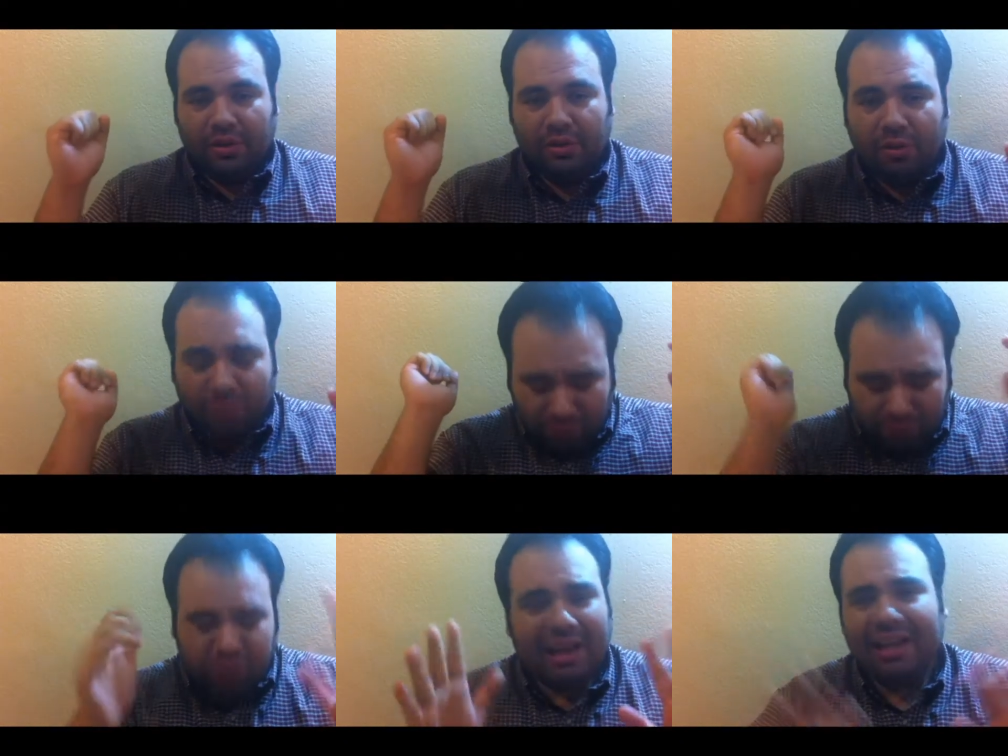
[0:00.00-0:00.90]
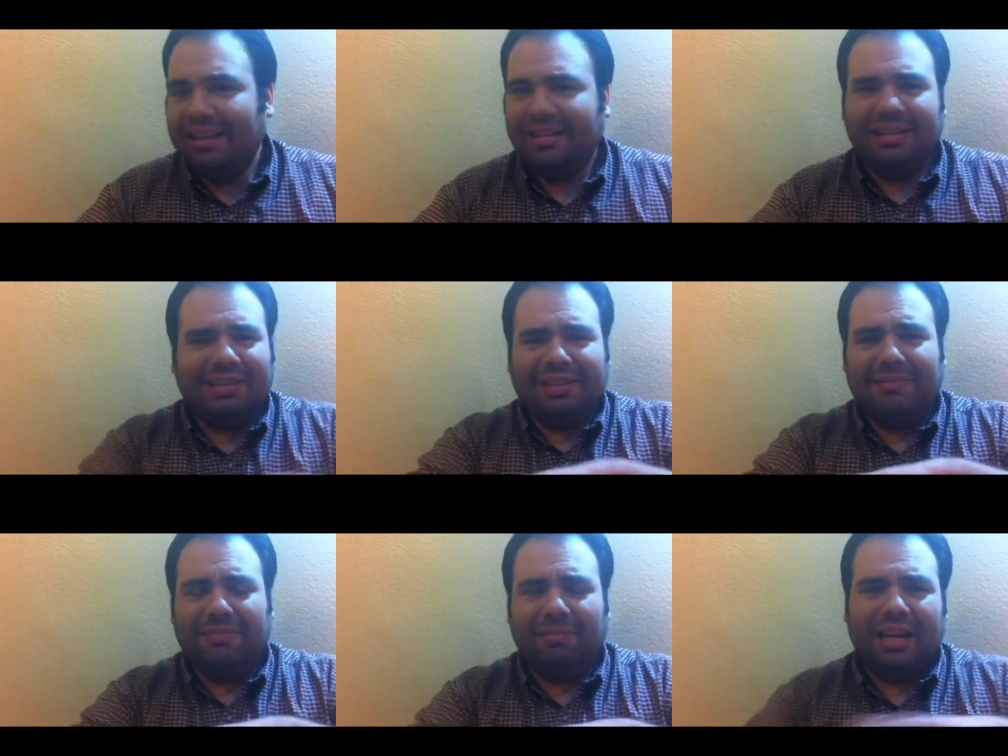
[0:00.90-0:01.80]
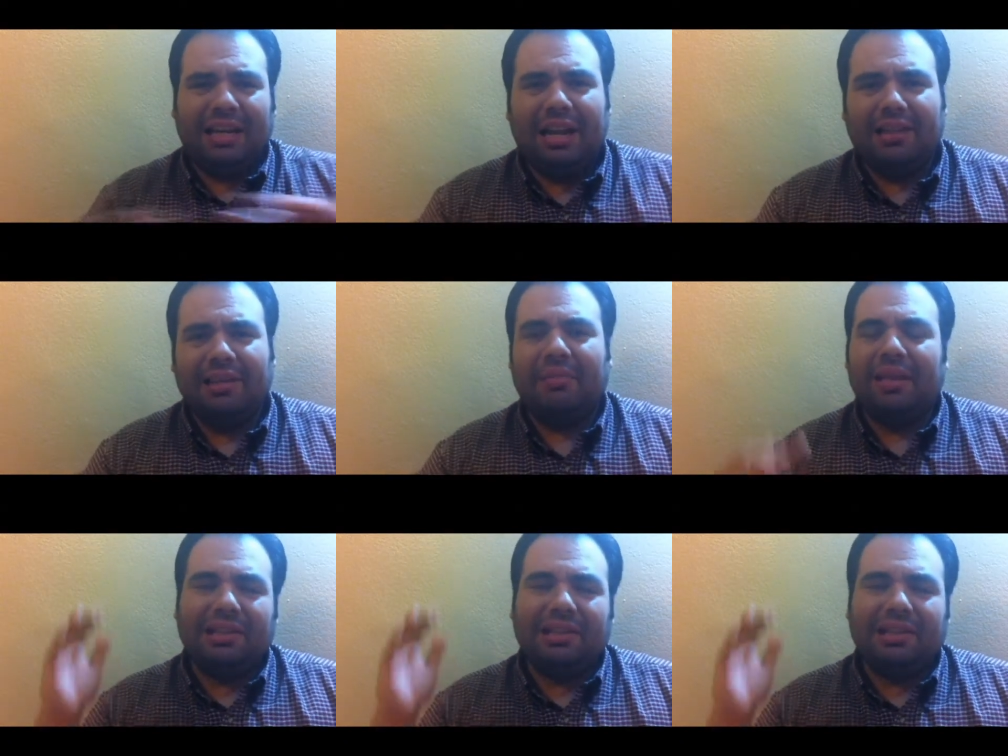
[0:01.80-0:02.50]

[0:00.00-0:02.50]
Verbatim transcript: so Rocket is just plain awesome.